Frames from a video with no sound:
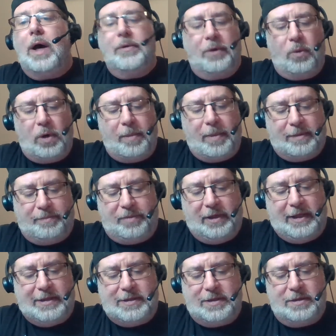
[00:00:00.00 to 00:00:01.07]
Oh, don't worry about the.
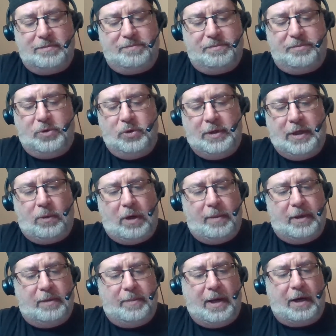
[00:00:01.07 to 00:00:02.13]
Please do not
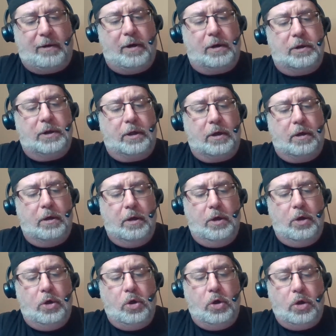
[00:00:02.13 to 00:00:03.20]
worry about the background clutter.
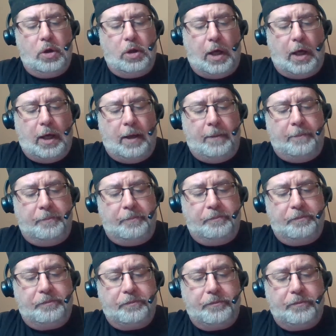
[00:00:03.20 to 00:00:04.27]
Um,